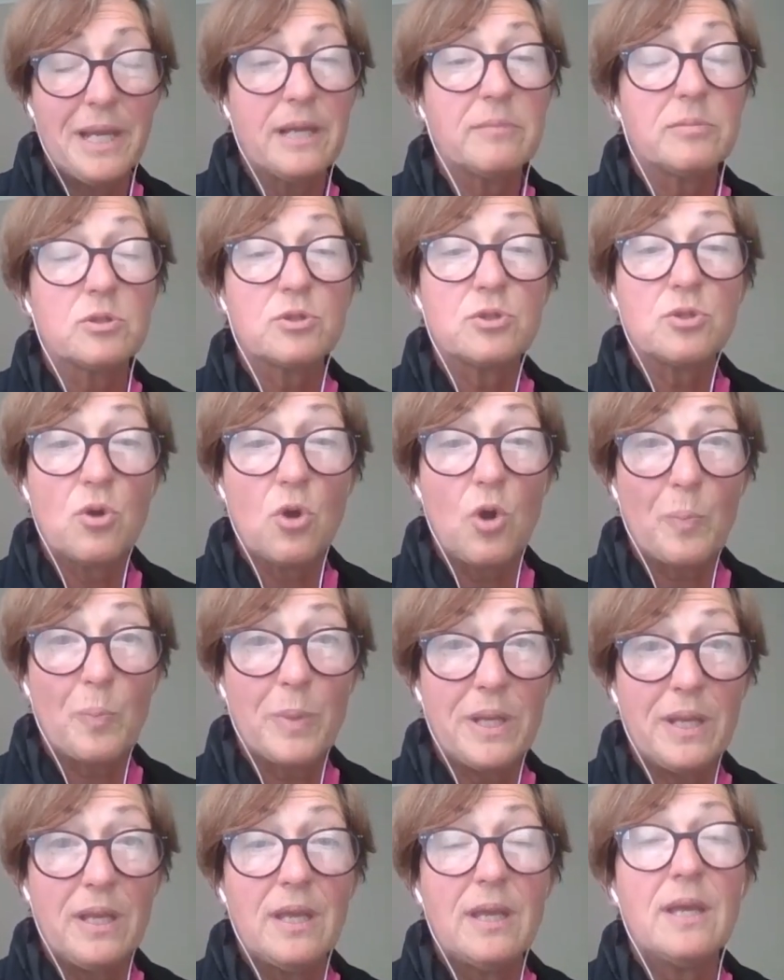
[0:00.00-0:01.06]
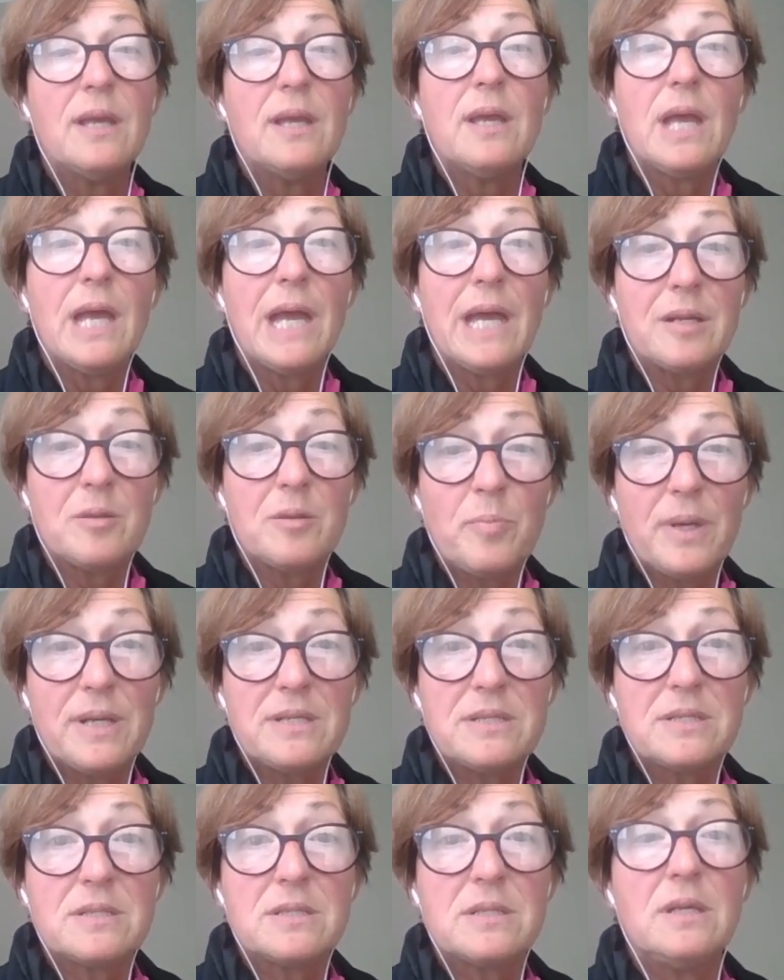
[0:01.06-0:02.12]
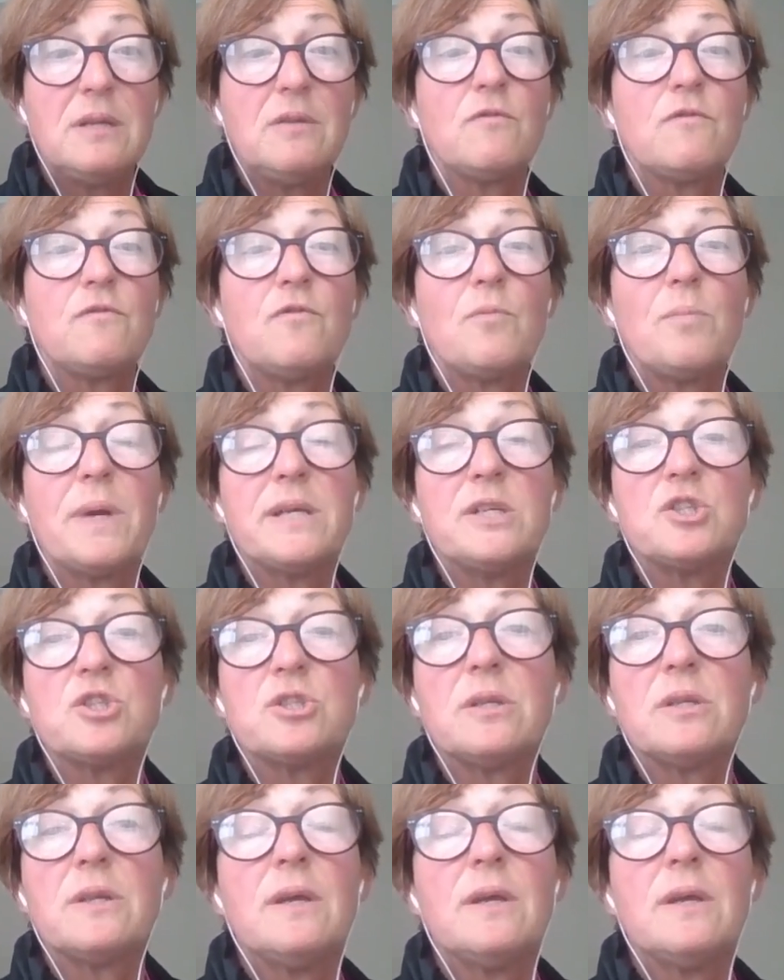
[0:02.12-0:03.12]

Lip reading: able to copy and paste information.